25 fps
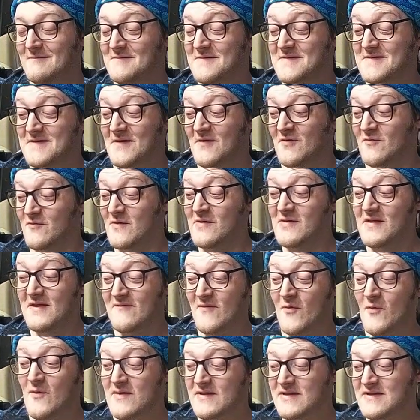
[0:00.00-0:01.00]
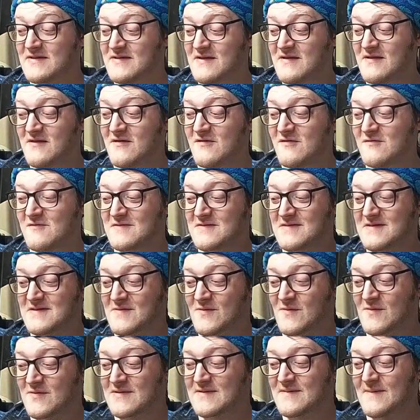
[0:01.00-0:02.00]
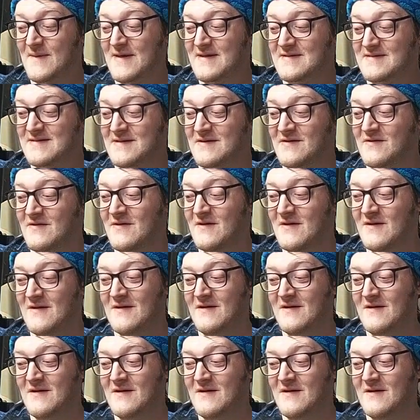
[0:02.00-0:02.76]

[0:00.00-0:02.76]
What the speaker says: So really, if I want to continue to use this workspace here,